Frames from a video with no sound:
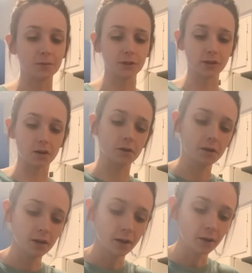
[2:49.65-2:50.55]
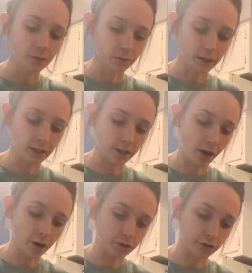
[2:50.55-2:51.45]
So we
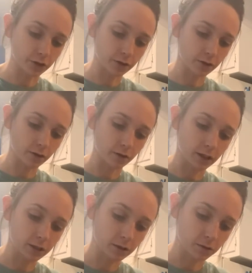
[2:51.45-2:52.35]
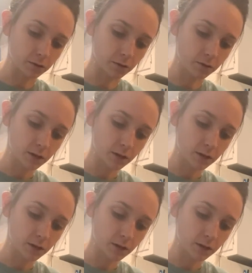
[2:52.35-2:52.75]
are just going to